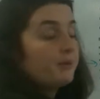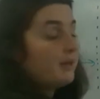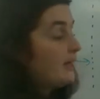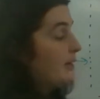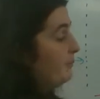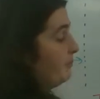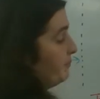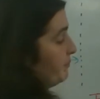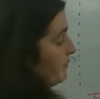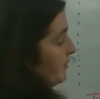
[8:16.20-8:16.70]

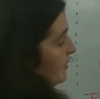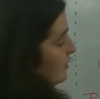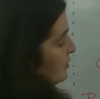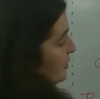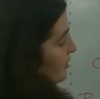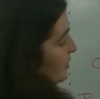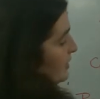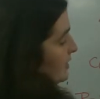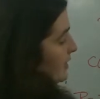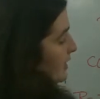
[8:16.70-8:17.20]
formula.
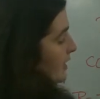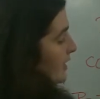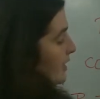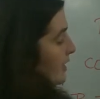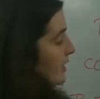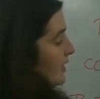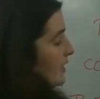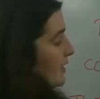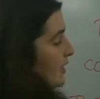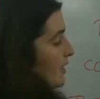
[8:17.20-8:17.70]
So
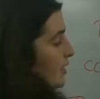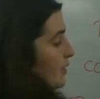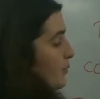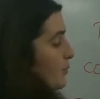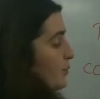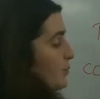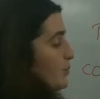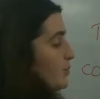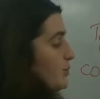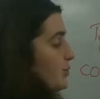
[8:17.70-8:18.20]
t
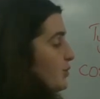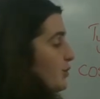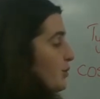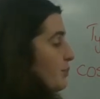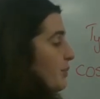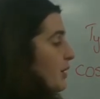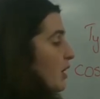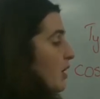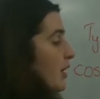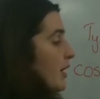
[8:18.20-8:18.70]
equals
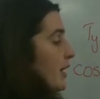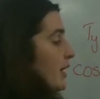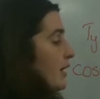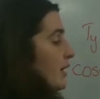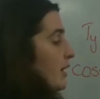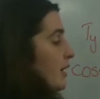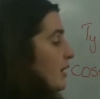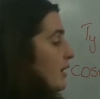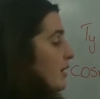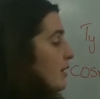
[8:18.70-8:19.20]
2
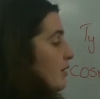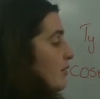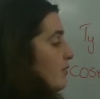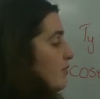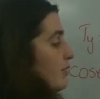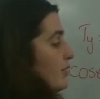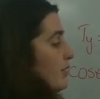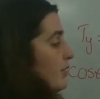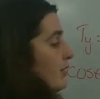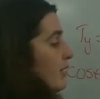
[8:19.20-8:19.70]
pi
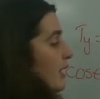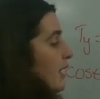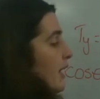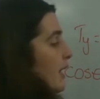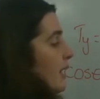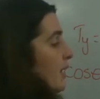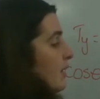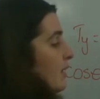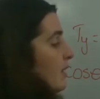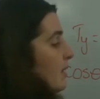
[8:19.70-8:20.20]
root
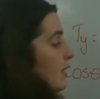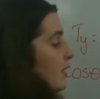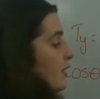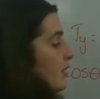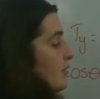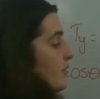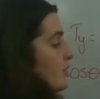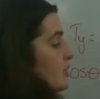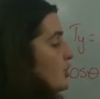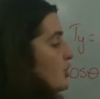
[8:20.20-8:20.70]
L
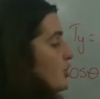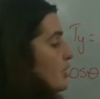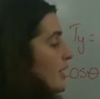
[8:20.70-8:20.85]
over